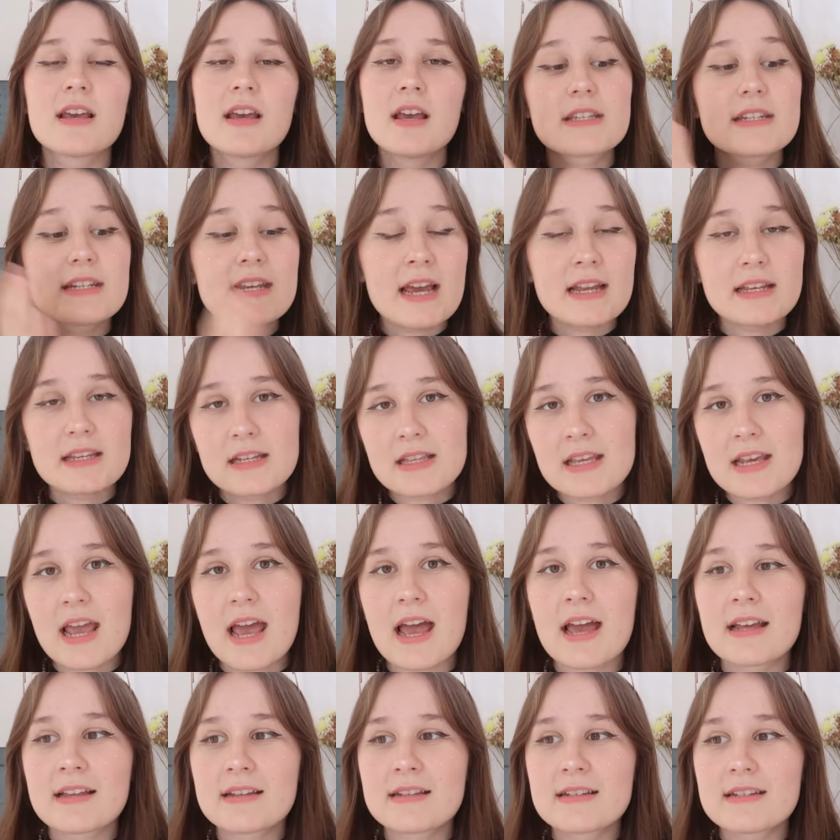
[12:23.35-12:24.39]
Just get to the
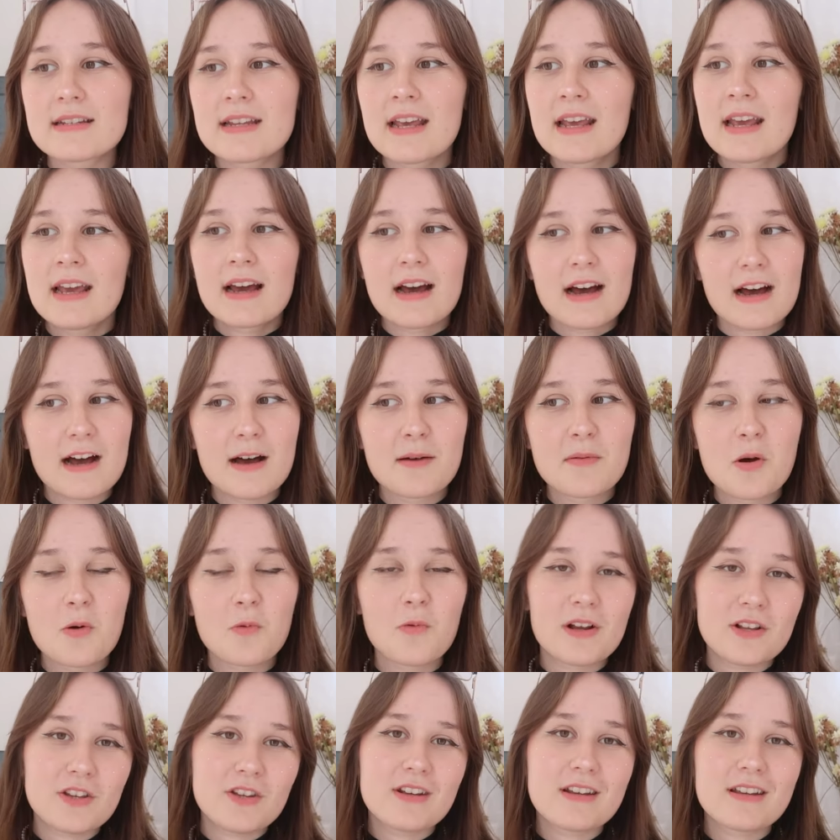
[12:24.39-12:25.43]
end um,
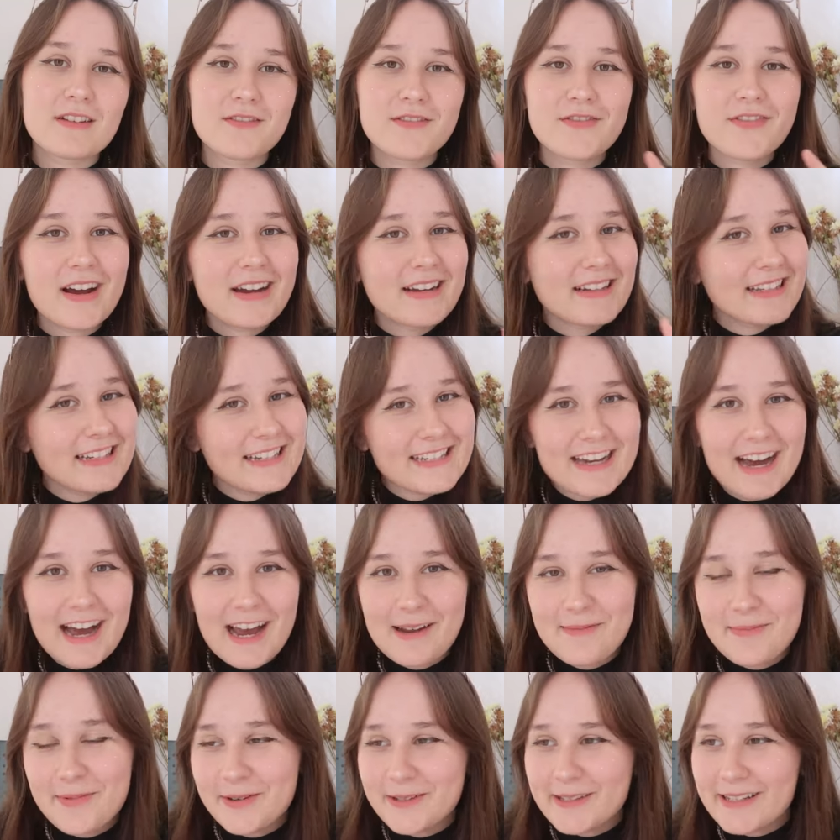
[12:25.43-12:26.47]
when you can finally
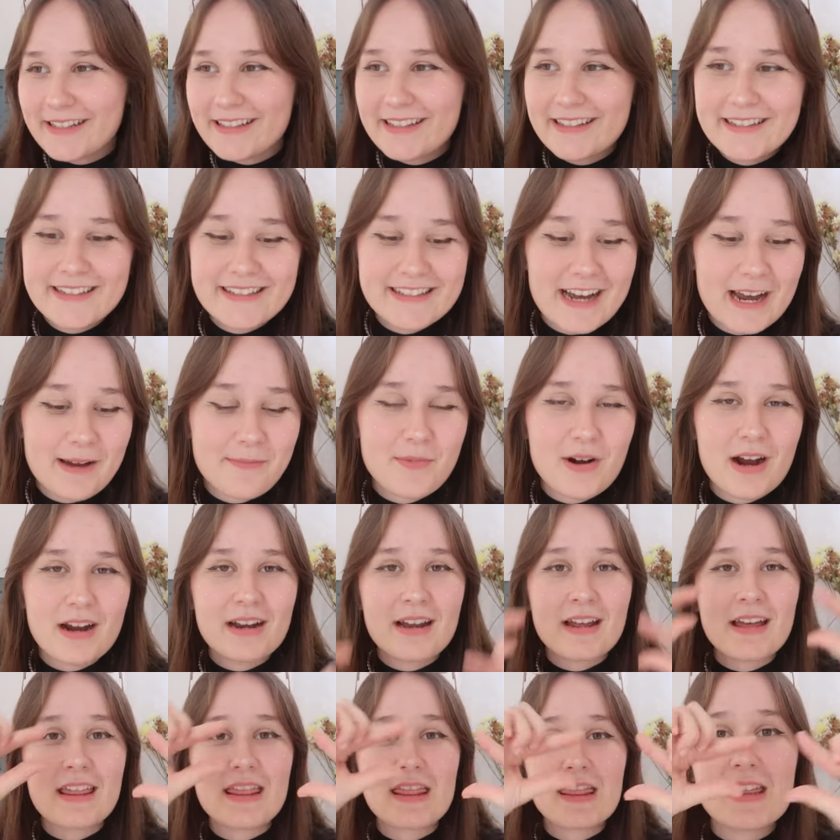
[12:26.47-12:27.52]
type on your little
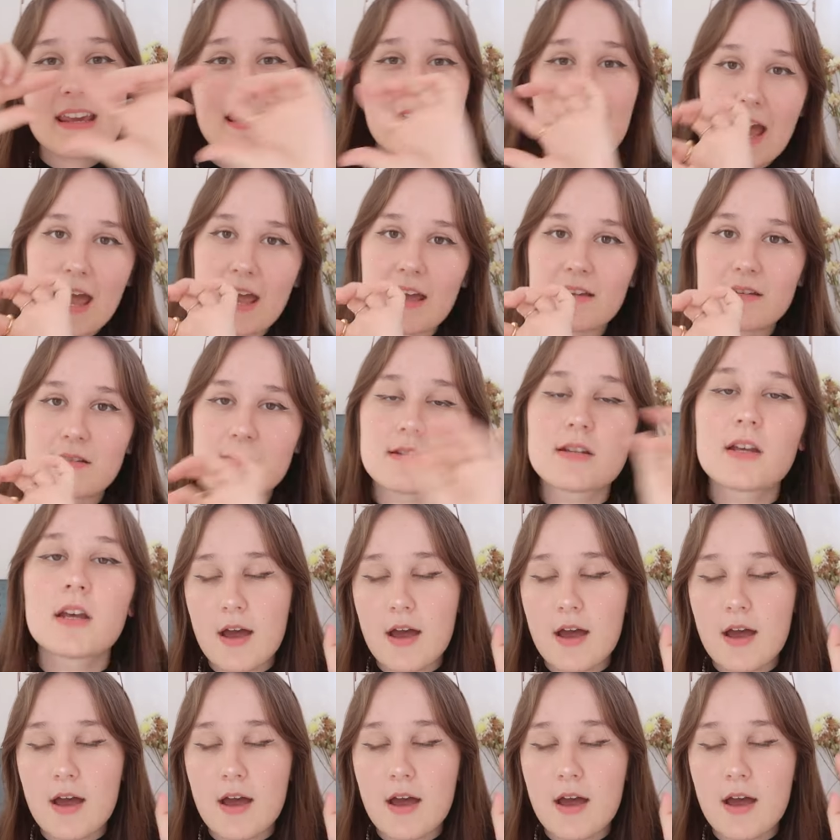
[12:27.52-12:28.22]
typewriter, the end.